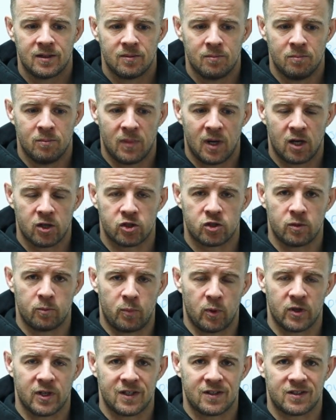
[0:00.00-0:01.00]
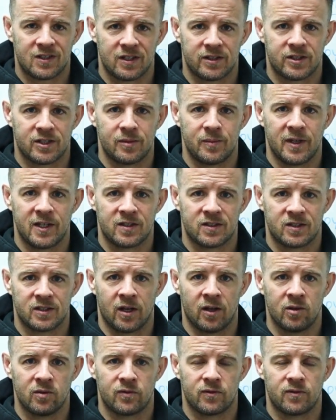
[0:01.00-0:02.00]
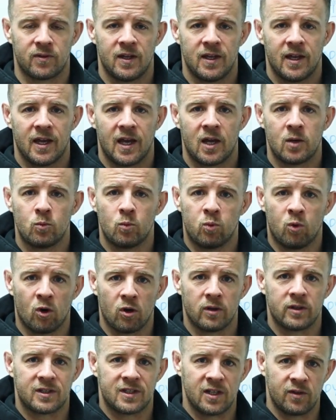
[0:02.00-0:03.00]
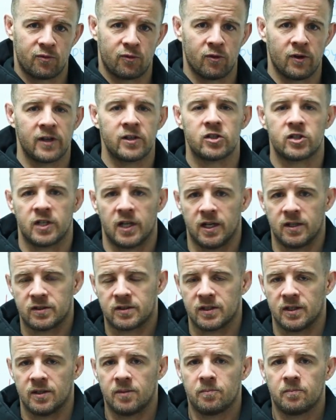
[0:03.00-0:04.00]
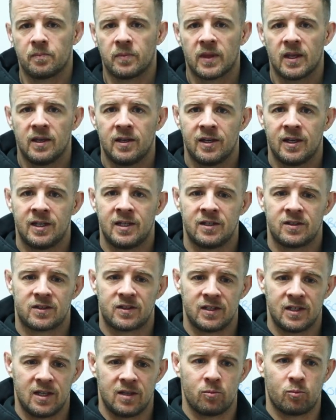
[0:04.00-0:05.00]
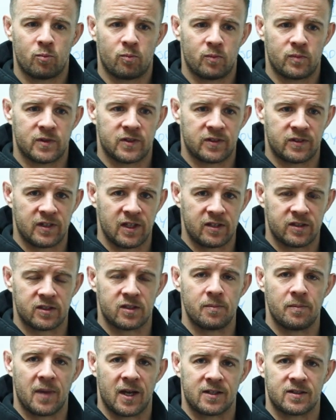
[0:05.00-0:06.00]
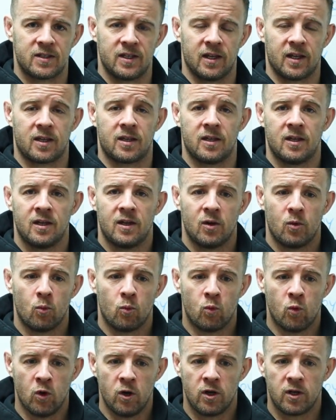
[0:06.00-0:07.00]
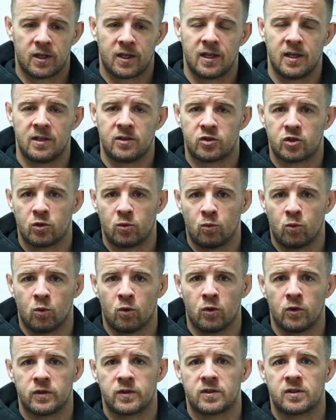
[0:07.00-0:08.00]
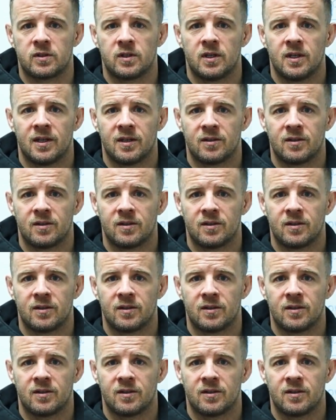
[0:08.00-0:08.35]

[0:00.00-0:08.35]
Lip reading: MartialBody system itself and what differentiates it. It is the systematic working towards